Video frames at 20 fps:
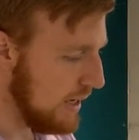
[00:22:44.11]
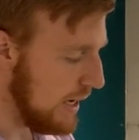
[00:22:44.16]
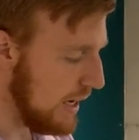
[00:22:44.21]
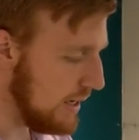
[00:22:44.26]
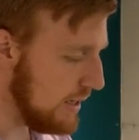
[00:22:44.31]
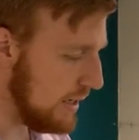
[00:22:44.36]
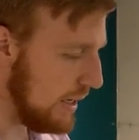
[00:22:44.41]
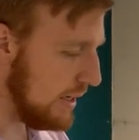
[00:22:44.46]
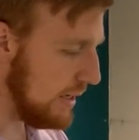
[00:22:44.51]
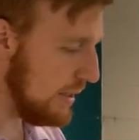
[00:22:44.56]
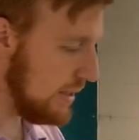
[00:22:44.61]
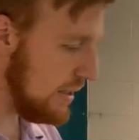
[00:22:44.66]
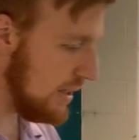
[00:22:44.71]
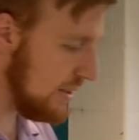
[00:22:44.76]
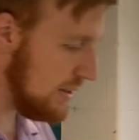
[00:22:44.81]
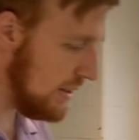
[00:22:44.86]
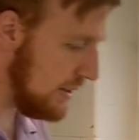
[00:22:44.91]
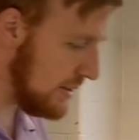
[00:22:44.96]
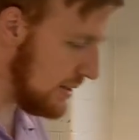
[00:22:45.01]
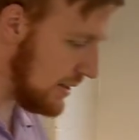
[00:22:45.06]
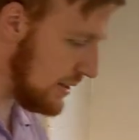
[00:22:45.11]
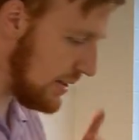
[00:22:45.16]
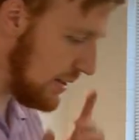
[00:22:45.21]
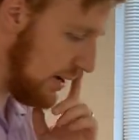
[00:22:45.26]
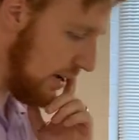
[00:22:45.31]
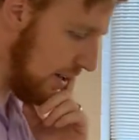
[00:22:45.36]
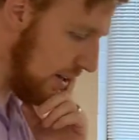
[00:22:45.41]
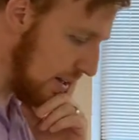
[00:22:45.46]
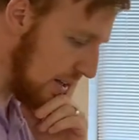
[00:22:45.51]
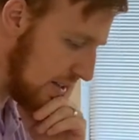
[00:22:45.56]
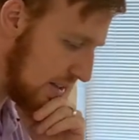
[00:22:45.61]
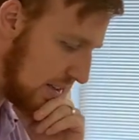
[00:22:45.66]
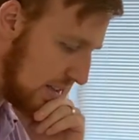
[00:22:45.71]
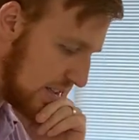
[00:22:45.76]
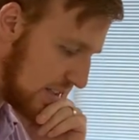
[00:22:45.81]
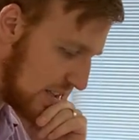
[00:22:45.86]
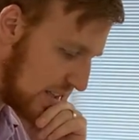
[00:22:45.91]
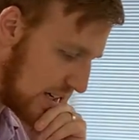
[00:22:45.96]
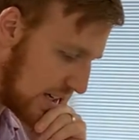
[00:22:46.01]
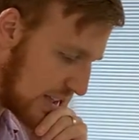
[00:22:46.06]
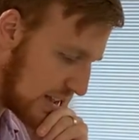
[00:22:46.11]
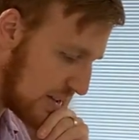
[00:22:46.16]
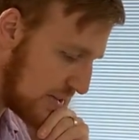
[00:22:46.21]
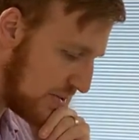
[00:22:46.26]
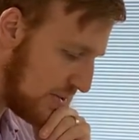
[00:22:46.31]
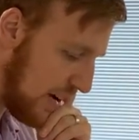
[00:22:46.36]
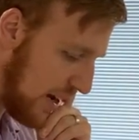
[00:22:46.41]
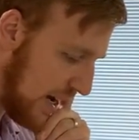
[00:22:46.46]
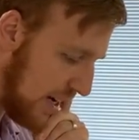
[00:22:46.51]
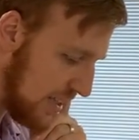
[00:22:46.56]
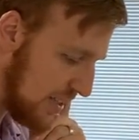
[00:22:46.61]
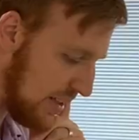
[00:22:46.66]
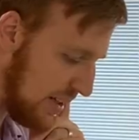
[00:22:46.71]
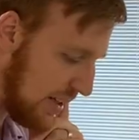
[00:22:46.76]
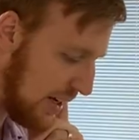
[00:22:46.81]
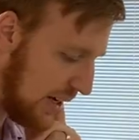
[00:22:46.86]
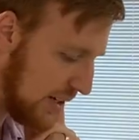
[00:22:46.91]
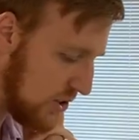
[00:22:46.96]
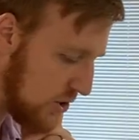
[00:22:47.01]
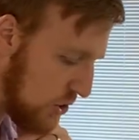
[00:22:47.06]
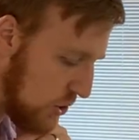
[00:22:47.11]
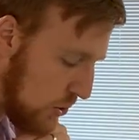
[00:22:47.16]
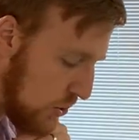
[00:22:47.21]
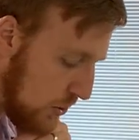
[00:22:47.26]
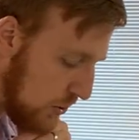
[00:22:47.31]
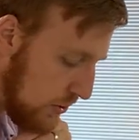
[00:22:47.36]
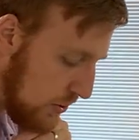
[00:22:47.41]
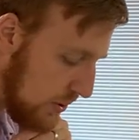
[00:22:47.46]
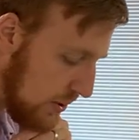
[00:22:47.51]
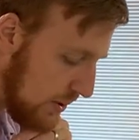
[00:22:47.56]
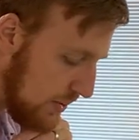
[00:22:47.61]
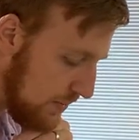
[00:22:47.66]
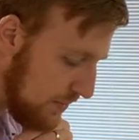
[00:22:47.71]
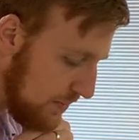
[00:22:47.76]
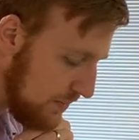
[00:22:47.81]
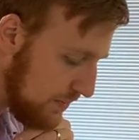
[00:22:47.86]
and he says this, is this not the fast that I choose?